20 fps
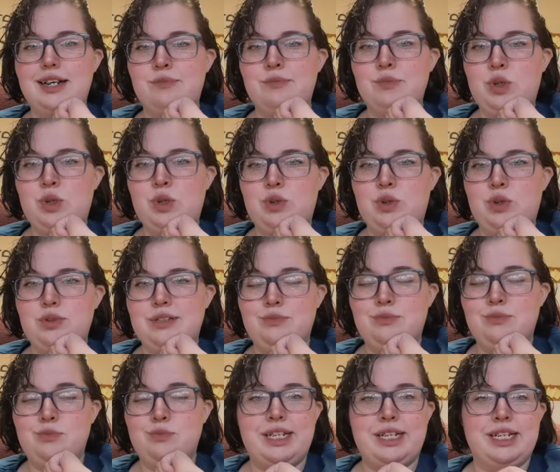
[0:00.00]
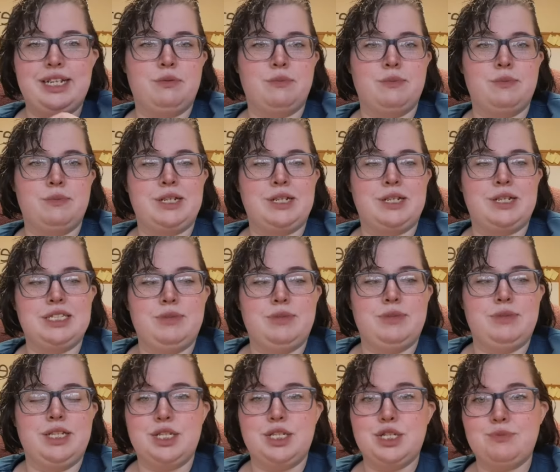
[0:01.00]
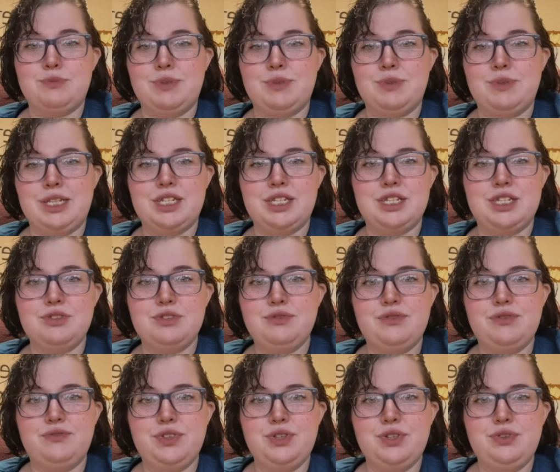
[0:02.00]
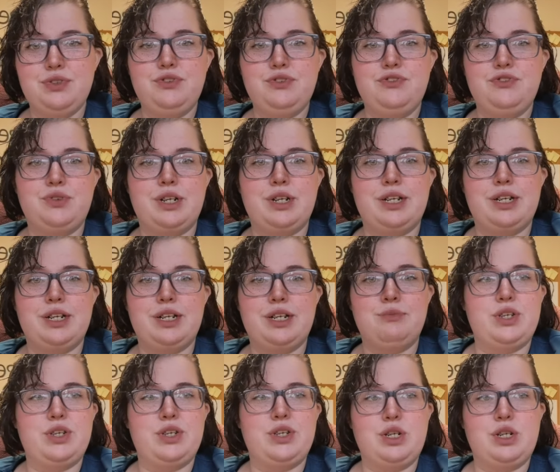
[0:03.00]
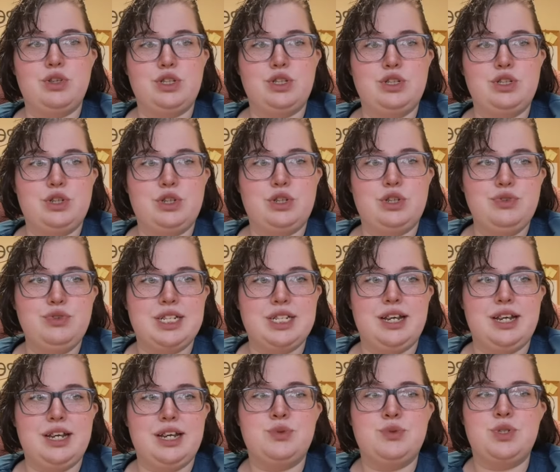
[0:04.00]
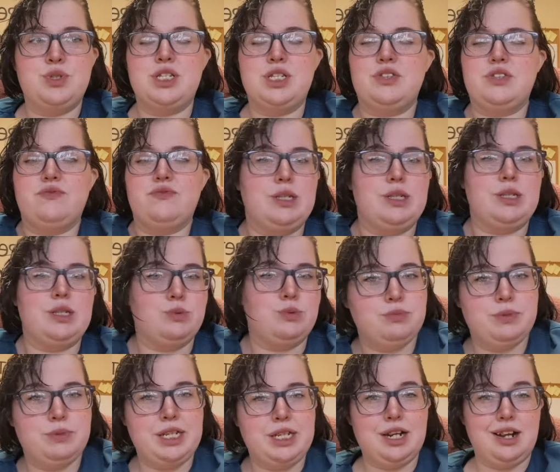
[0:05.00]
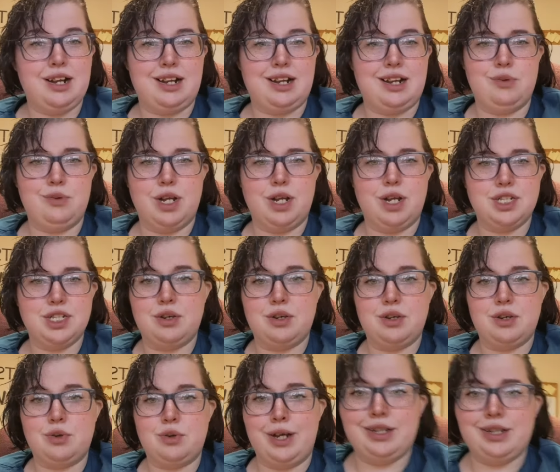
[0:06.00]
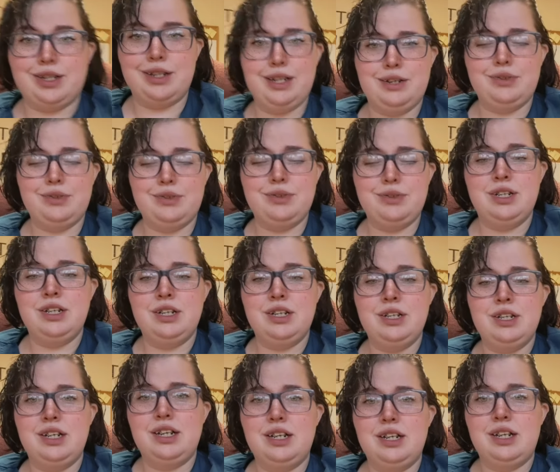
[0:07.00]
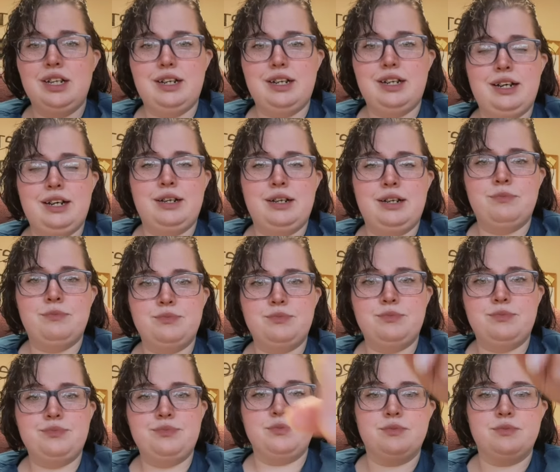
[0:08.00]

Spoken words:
I'm cold, I'm wet, and I'm about to eat my lunch, but this is a review for a movie called Ghost House, which is available on Peacock. I watched it a while ago. But